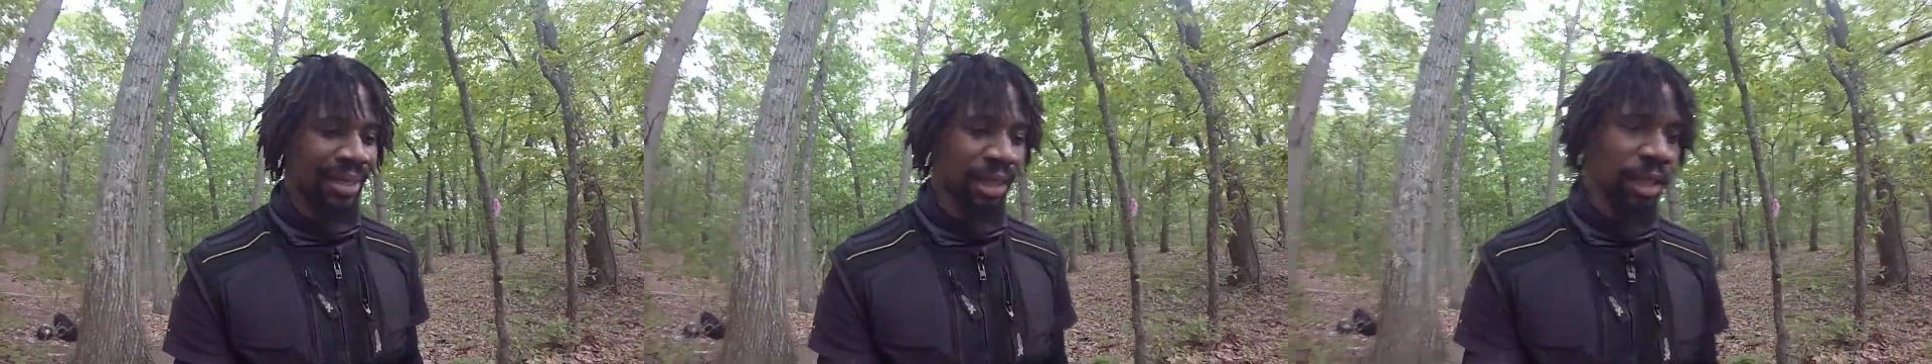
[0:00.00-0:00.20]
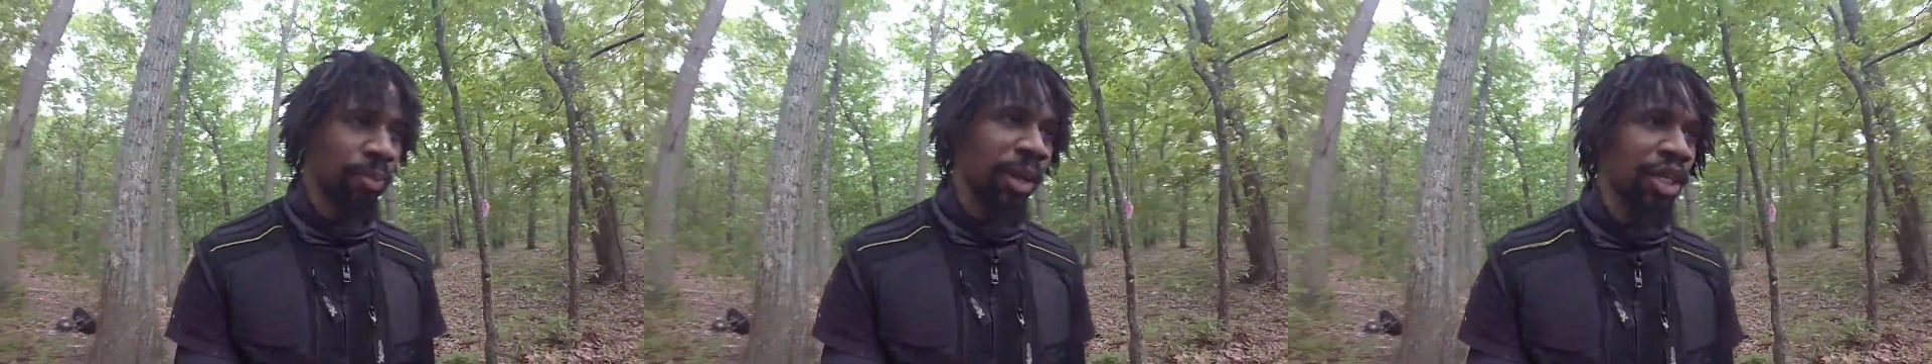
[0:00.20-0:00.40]

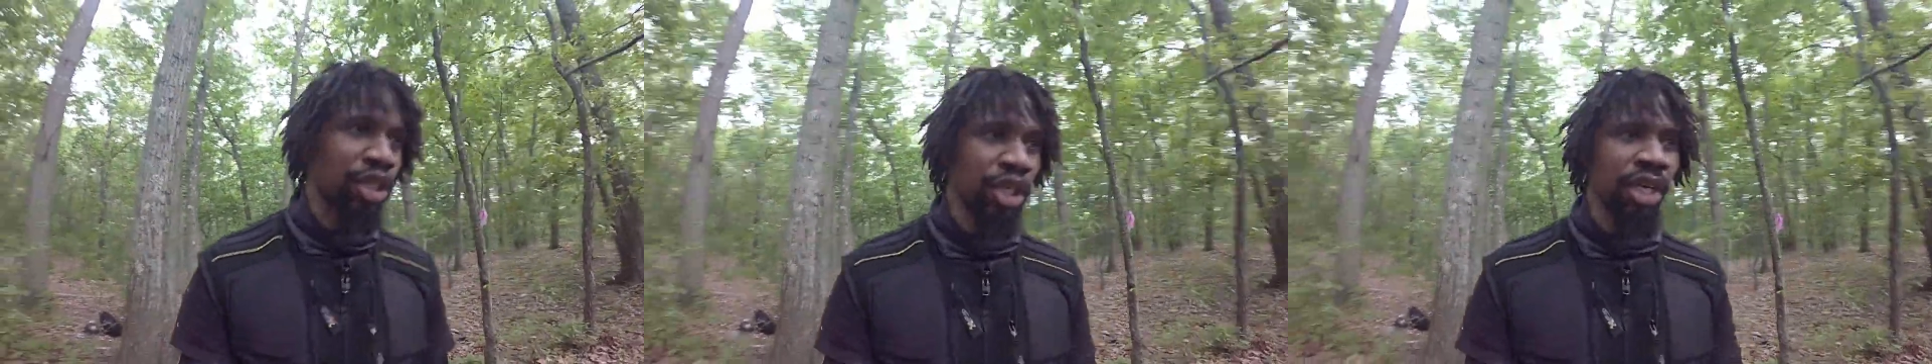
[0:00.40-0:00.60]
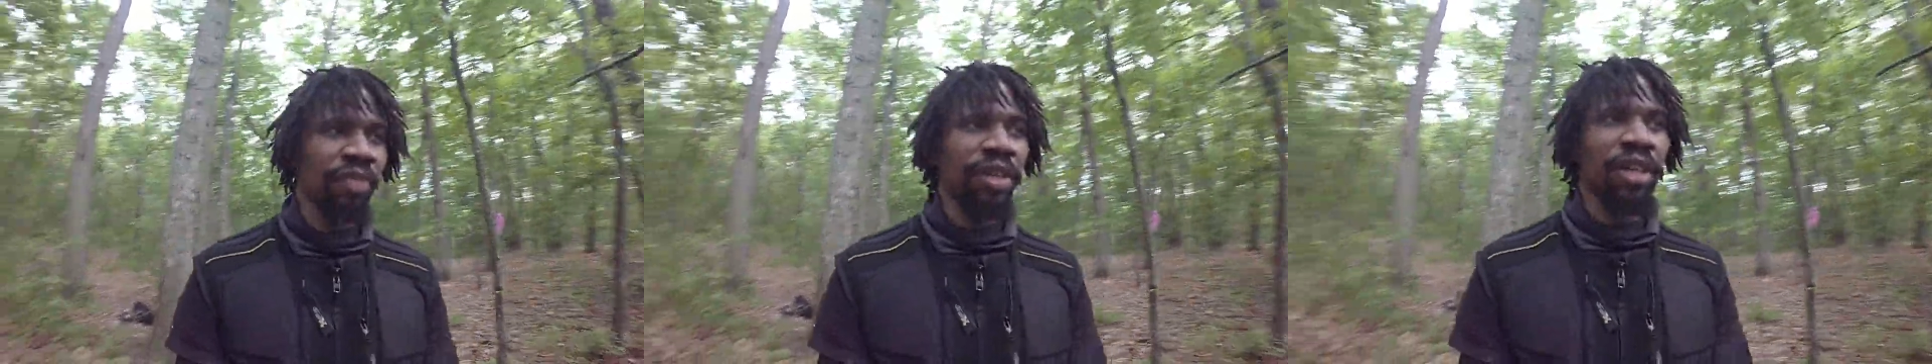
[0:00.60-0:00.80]

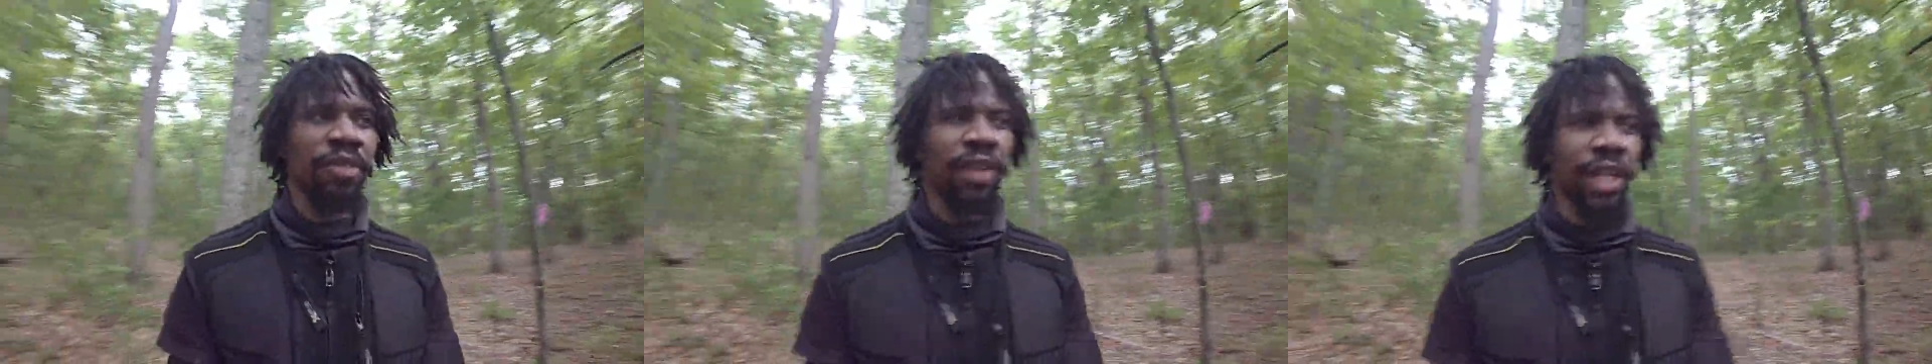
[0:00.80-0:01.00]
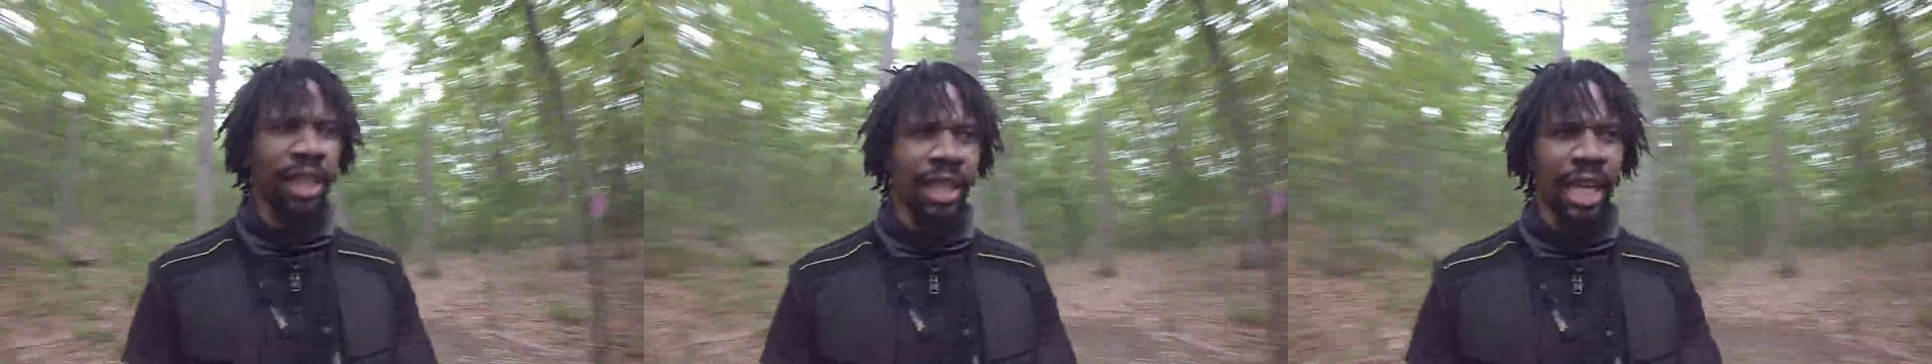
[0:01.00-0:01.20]
Suspension, even
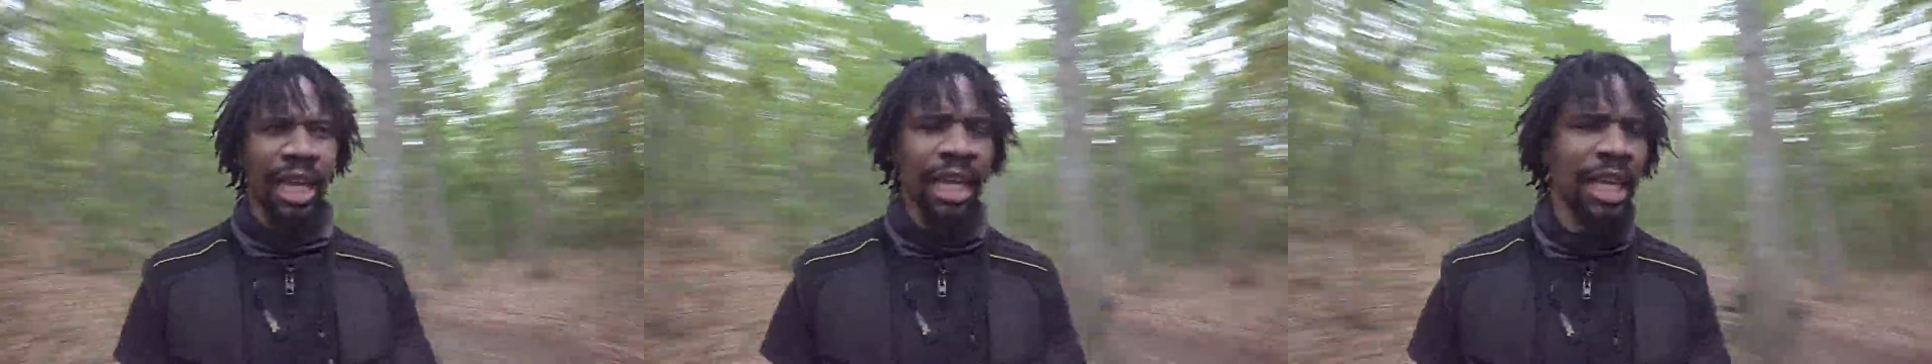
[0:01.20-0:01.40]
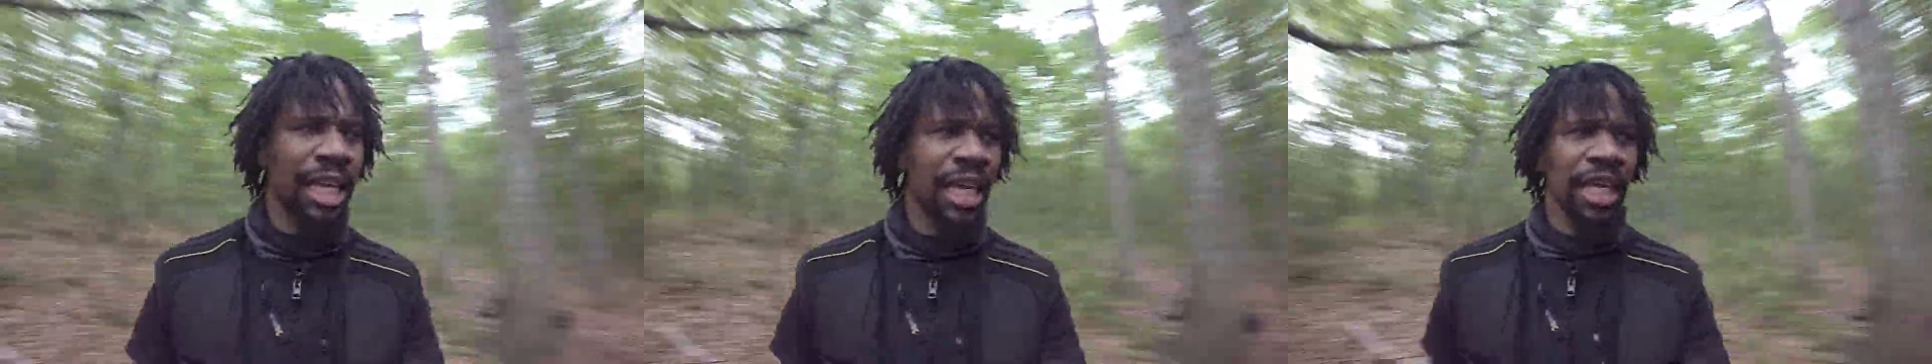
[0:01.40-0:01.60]
if I
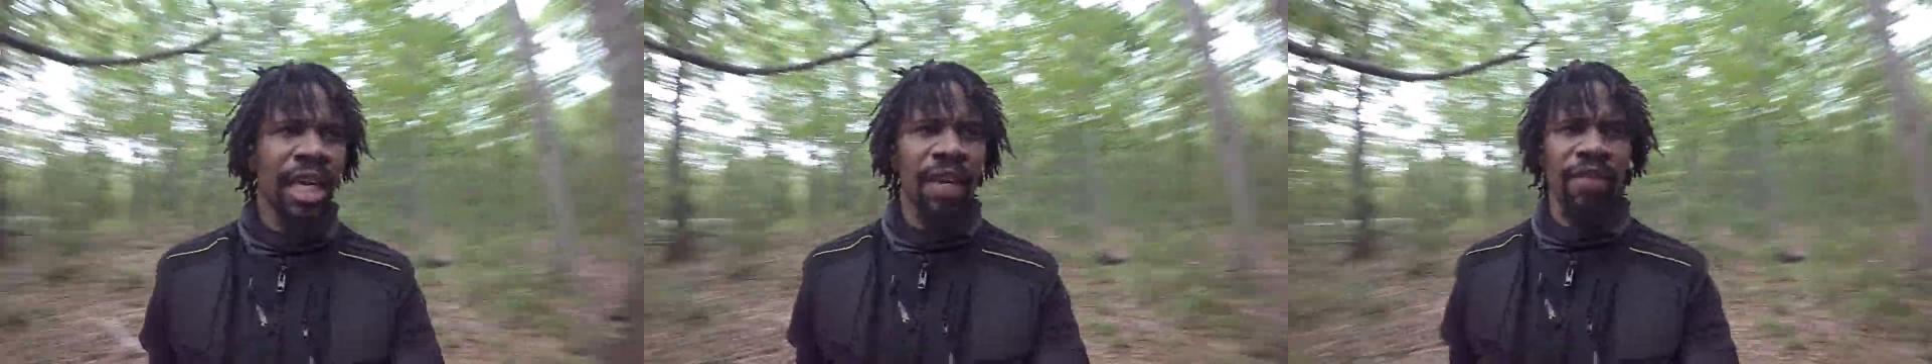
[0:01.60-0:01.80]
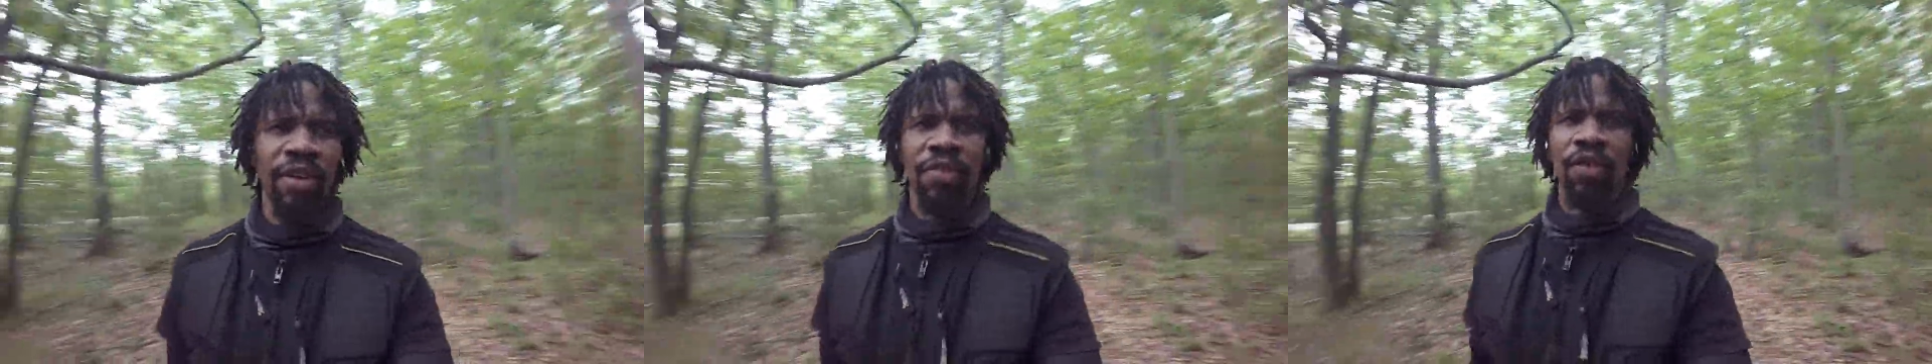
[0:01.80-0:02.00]
think,
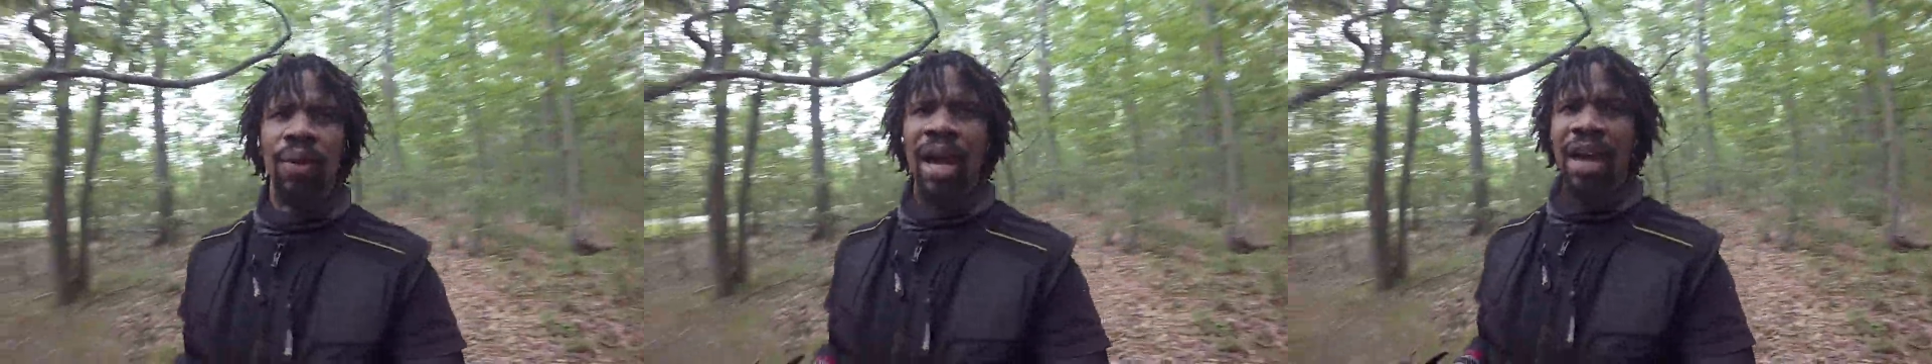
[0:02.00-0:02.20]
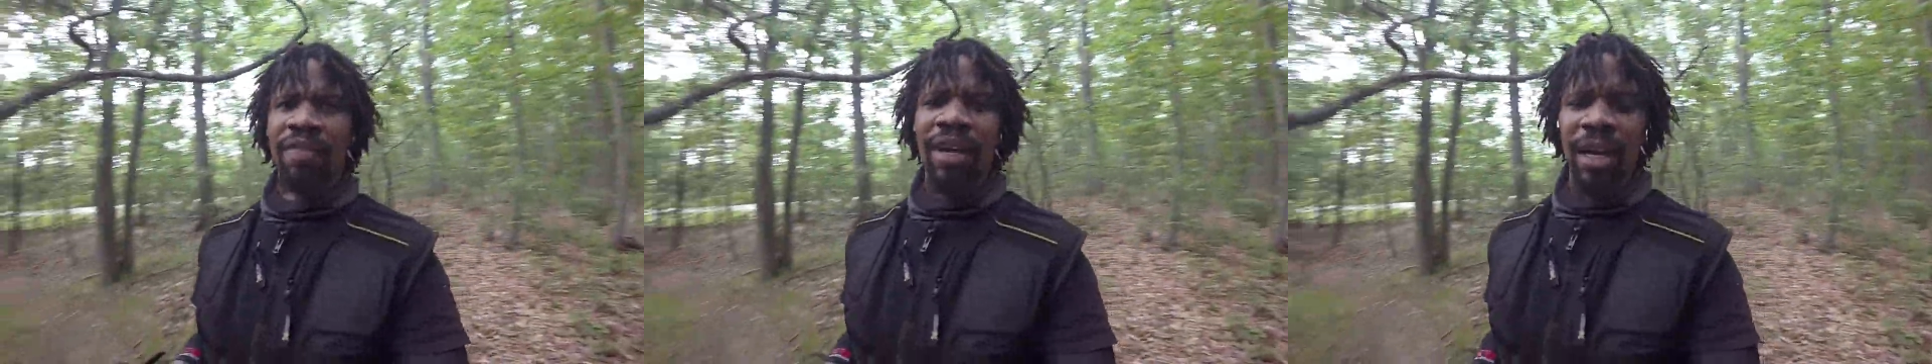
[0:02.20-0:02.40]
even if
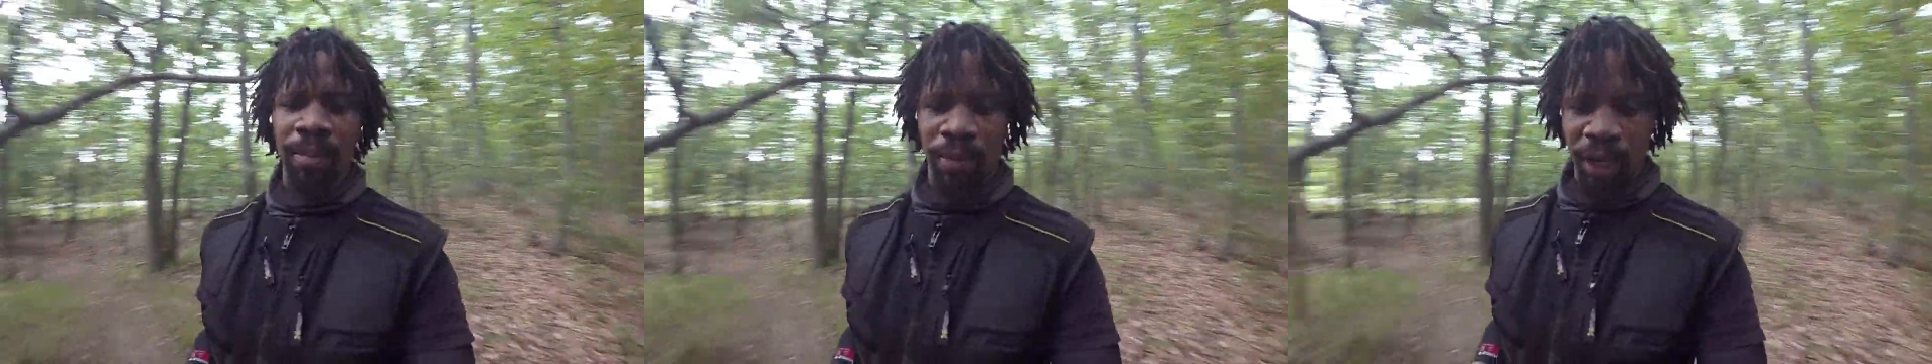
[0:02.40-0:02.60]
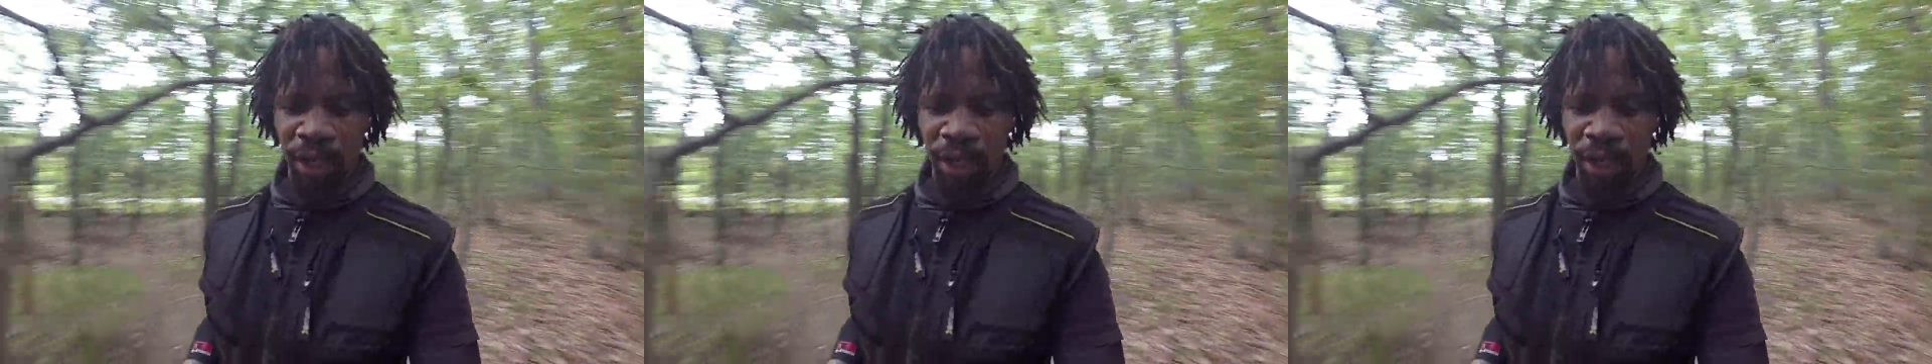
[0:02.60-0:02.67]
you have high